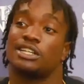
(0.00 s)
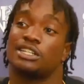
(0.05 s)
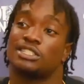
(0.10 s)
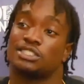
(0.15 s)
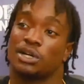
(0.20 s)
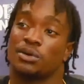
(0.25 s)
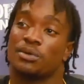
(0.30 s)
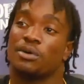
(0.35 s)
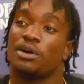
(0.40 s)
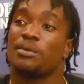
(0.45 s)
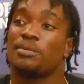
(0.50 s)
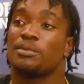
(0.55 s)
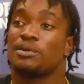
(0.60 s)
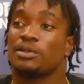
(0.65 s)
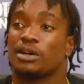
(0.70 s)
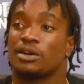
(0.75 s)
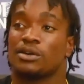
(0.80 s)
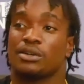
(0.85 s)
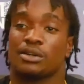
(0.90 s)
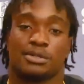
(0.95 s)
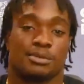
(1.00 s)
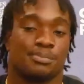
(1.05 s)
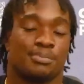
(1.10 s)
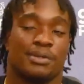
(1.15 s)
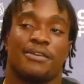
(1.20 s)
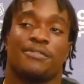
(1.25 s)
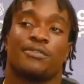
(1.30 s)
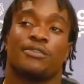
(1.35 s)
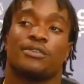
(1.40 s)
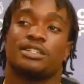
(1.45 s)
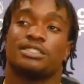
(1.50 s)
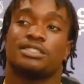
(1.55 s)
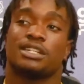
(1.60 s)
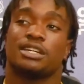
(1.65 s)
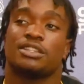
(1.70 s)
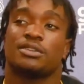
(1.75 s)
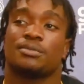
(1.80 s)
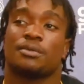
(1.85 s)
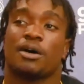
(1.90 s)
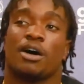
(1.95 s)
show up, you know, play for each
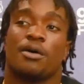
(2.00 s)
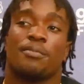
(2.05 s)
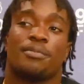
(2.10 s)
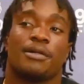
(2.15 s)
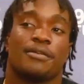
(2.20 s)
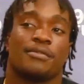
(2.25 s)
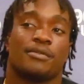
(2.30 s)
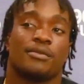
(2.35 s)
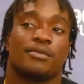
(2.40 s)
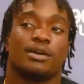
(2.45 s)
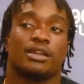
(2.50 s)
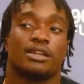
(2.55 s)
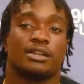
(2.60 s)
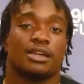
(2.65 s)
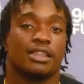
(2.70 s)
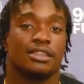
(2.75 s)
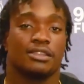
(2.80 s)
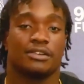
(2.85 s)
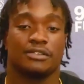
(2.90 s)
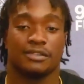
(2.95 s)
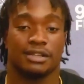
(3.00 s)
other, all play for one another.